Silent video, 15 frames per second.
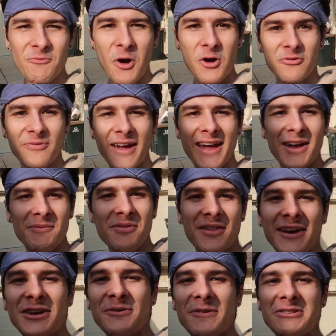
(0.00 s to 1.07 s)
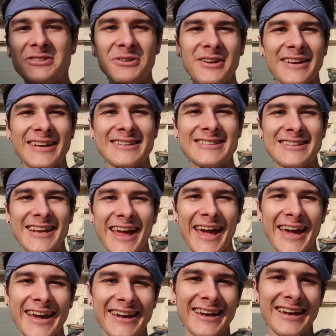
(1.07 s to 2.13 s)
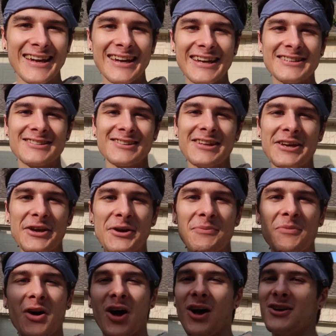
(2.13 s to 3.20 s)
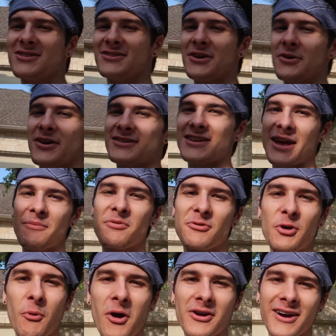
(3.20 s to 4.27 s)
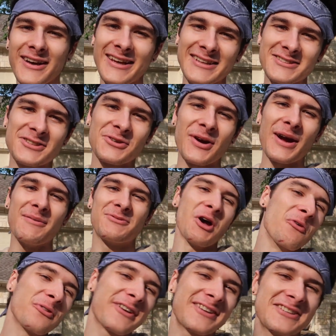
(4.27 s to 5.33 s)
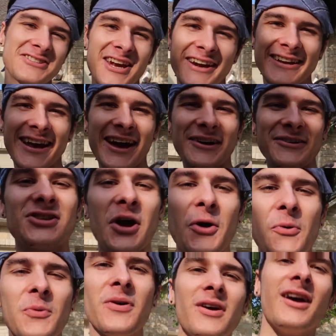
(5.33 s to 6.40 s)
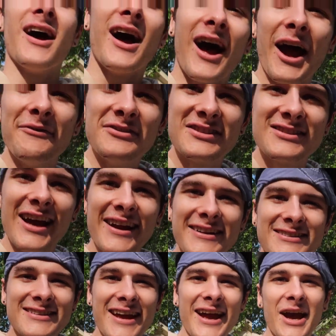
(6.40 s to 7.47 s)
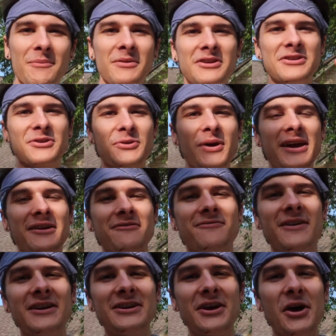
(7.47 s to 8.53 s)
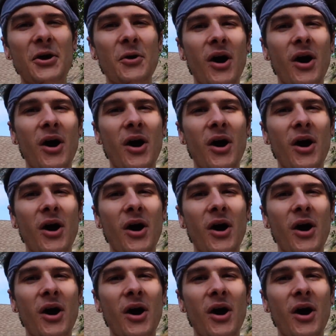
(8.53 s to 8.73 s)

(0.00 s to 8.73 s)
Woke fam? Thank you for tuning in today. It's Liam, also known as M3 Woke on Instagram. Don't forget to check it out. So, I've decided today I'm gonna do a video